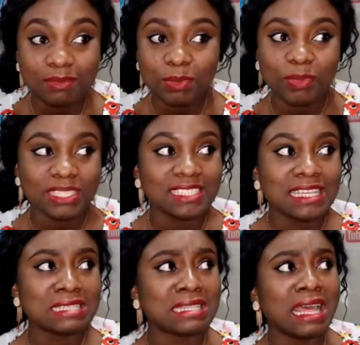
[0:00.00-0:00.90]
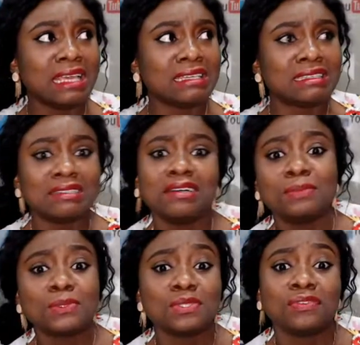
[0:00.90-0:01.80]
Maybe the person takes like
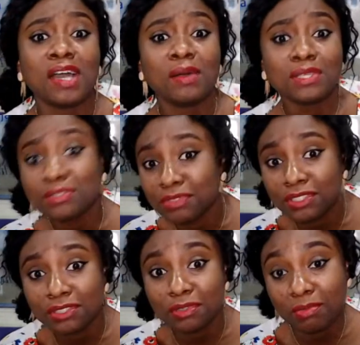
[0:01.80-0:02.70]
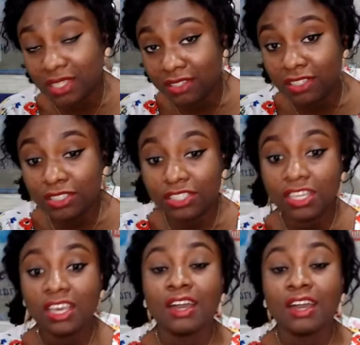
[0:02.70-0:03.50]
almost 24 hours to return your message,